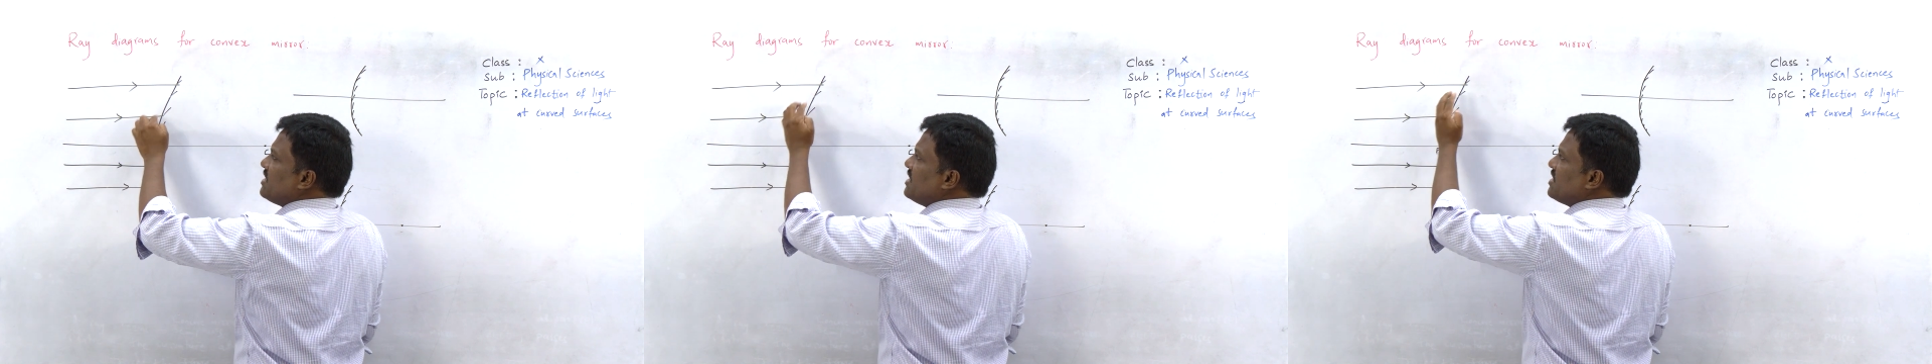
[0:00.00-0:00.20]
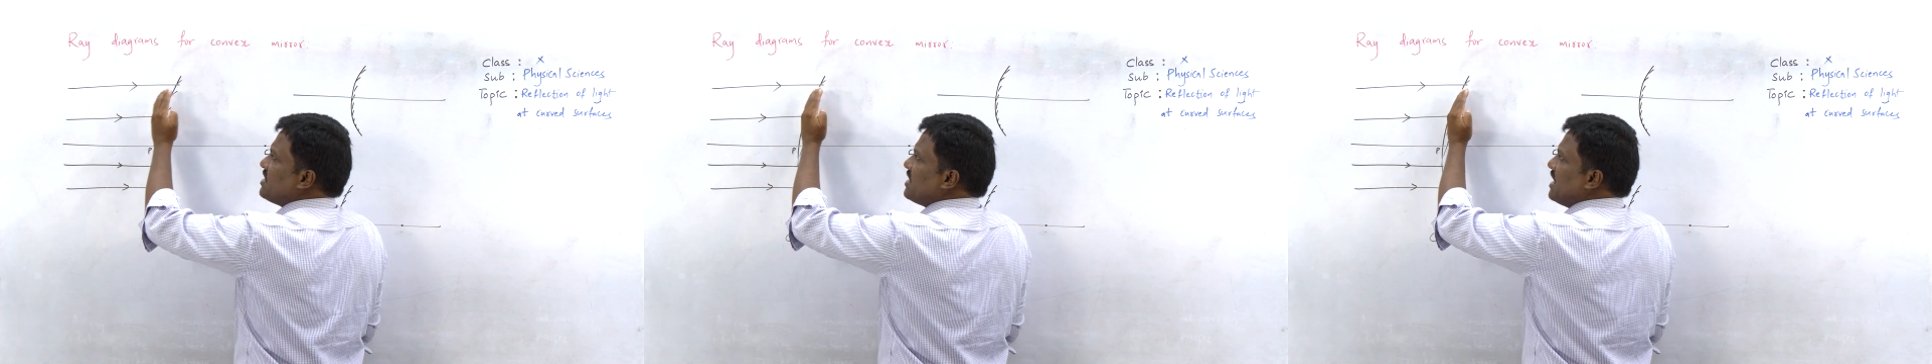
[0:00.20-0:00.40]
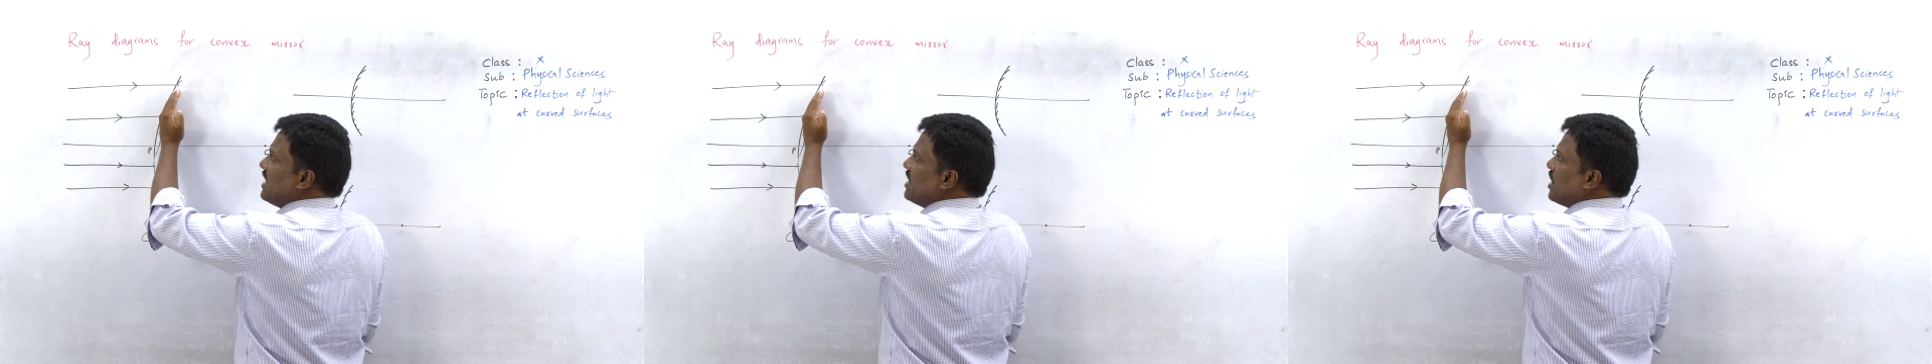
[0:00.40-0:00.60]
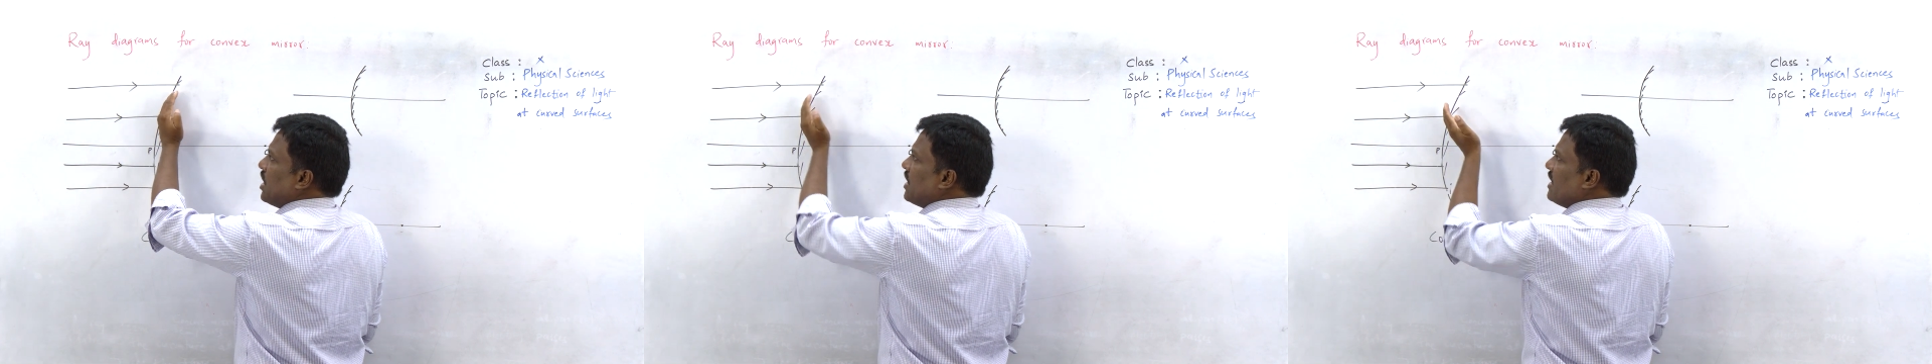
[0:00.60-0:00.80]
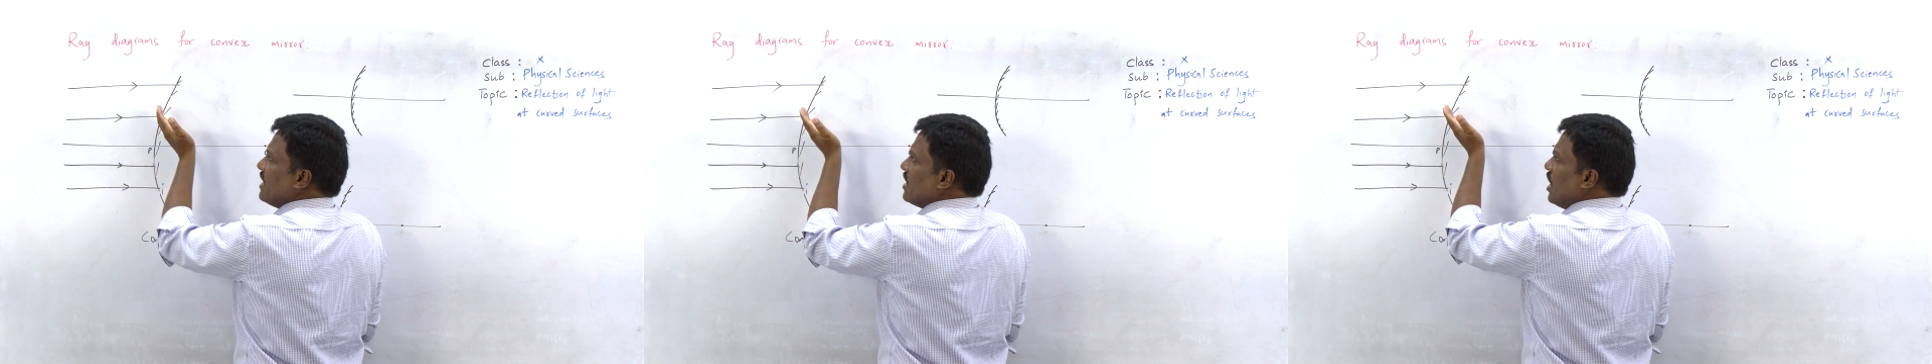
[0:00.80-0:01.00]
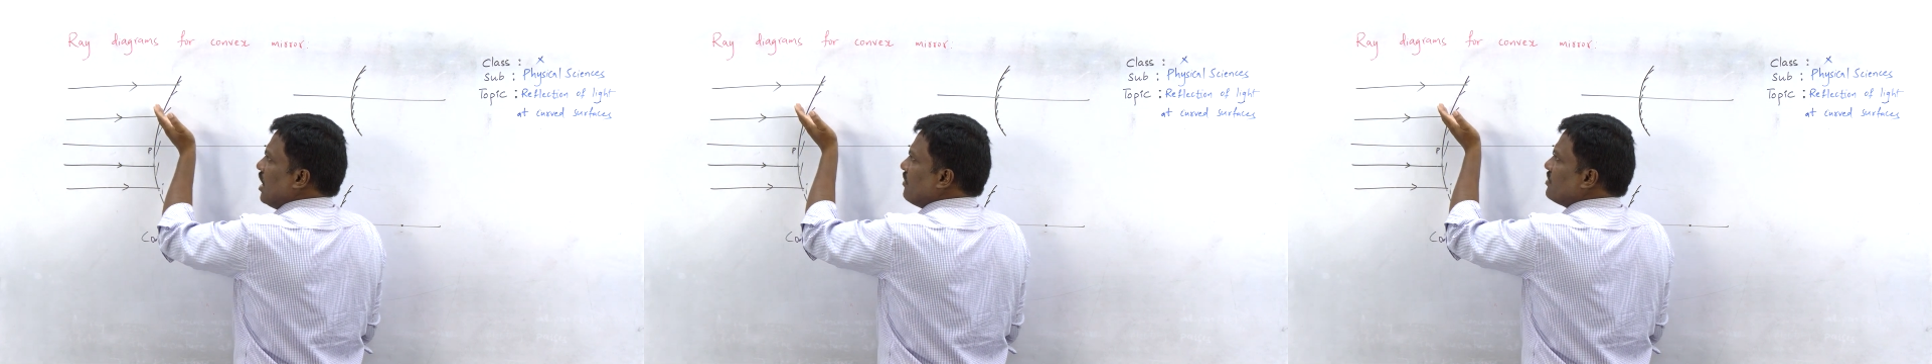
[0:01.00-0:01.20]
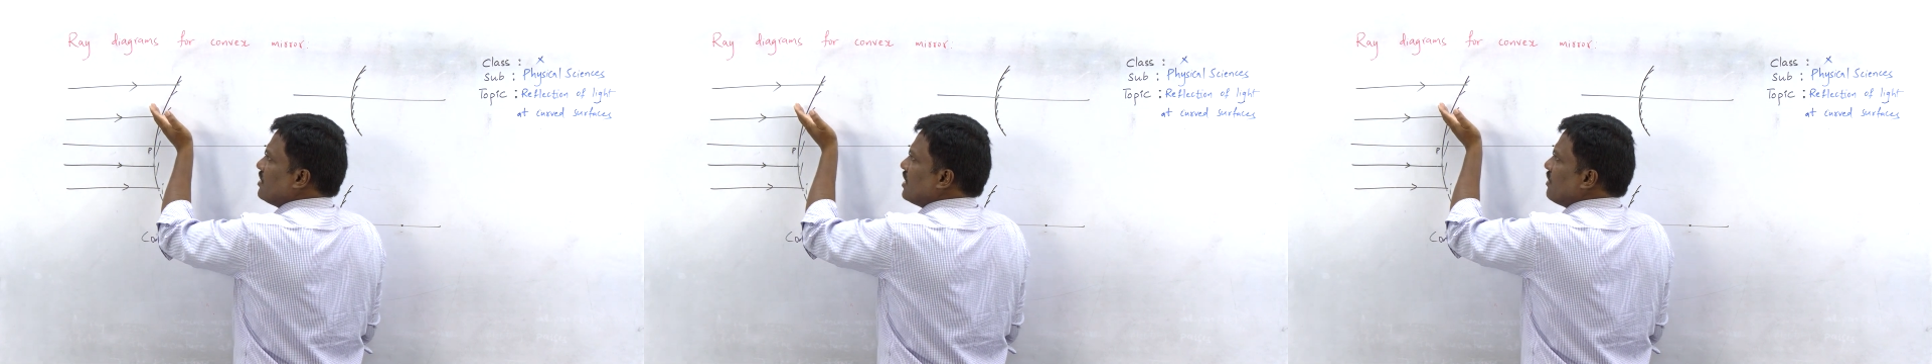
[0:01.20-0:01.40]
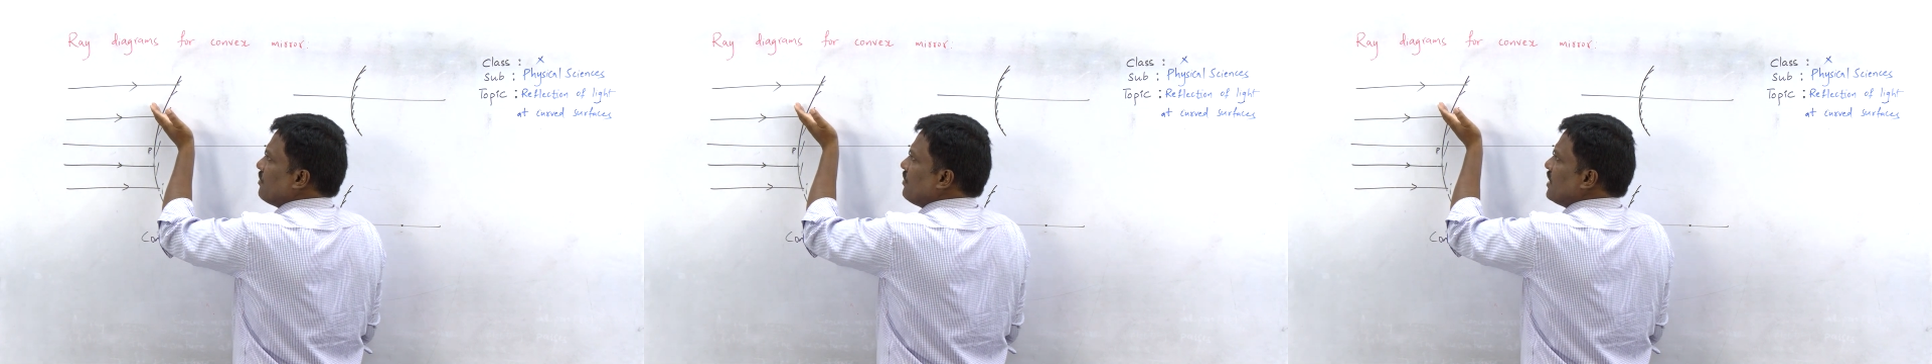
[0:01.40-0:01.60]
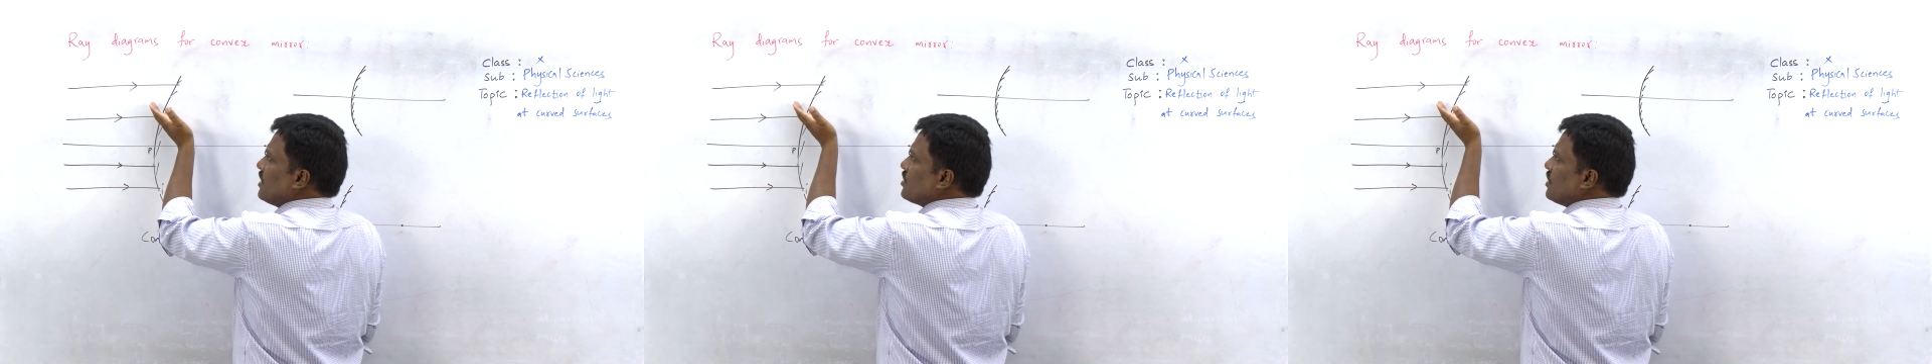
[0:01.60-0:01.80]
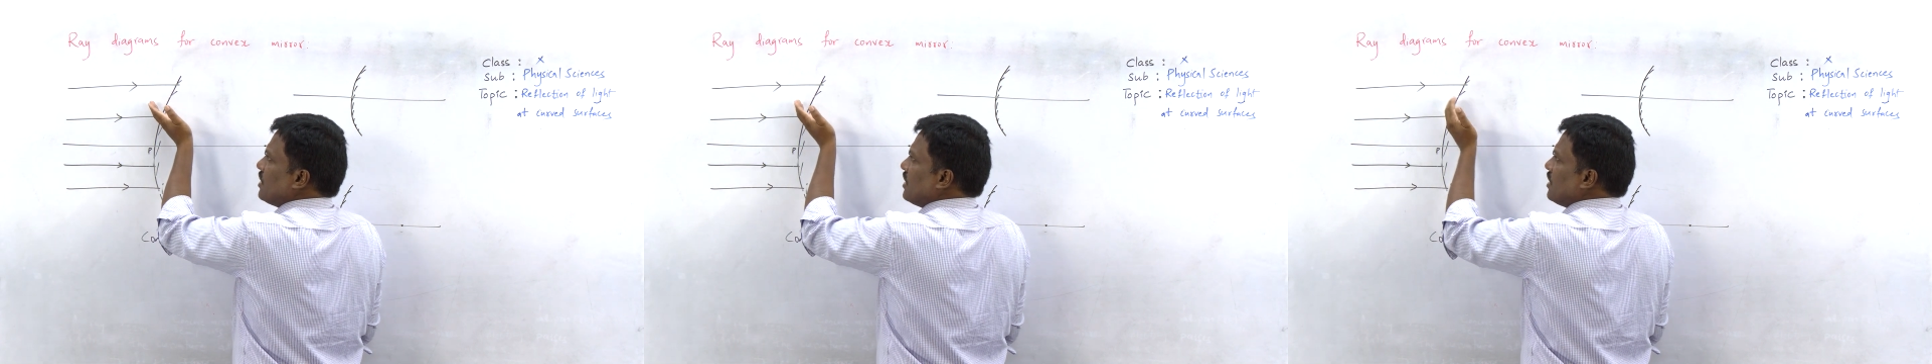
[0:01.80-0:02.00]
incident on it after
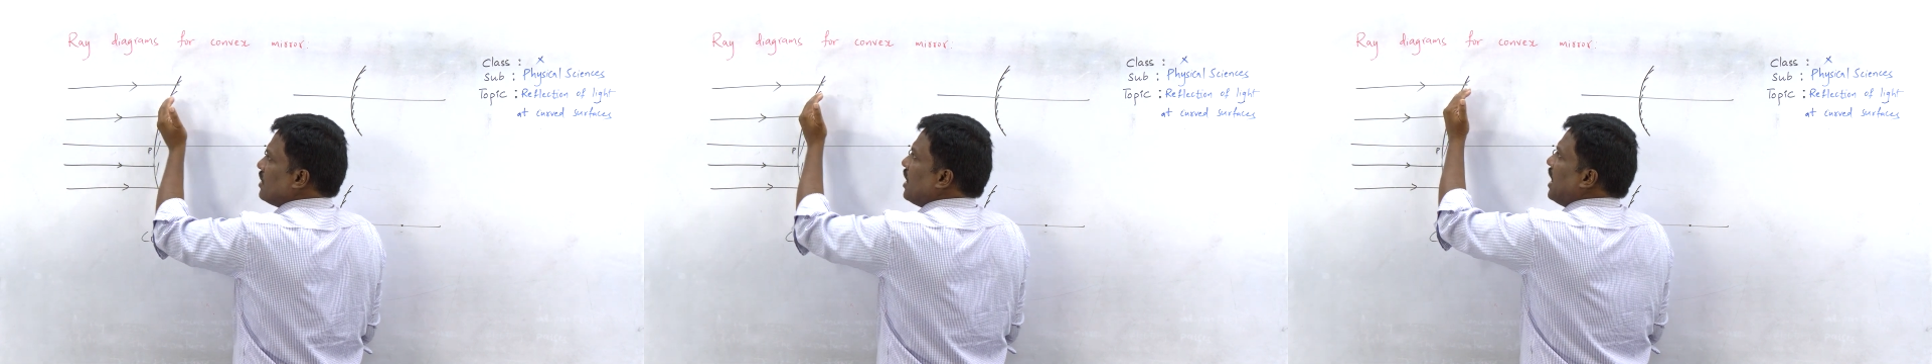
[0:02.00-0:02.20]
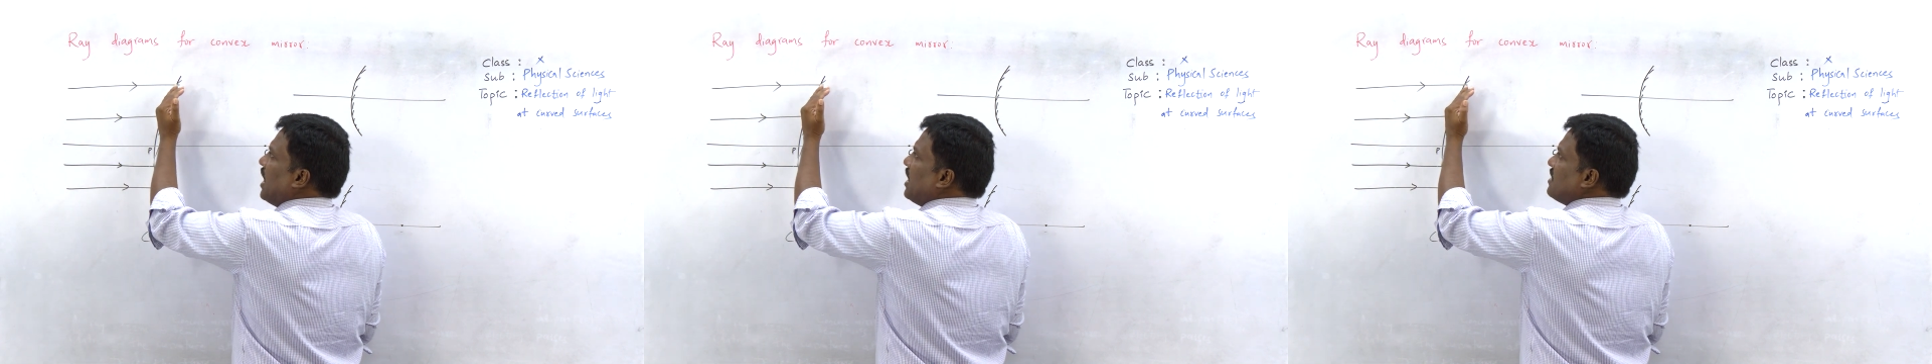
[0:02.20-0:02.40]
reflection.